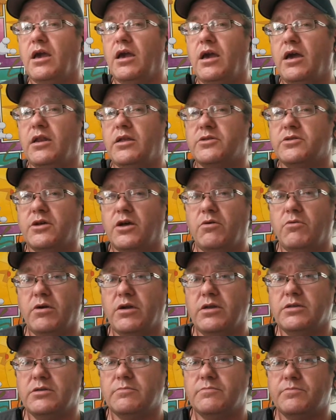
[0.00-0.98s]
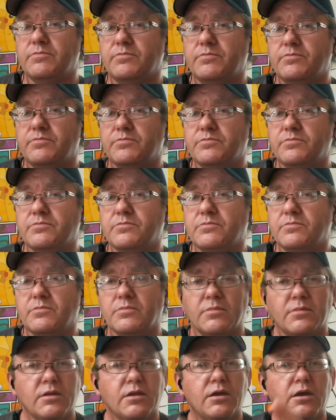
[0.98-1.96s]
And as always,
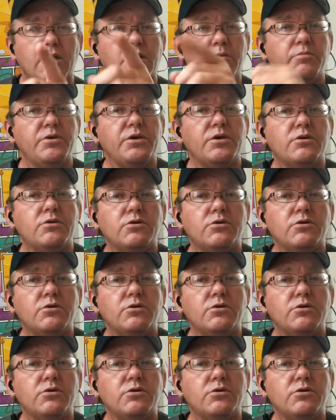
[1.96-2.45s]
be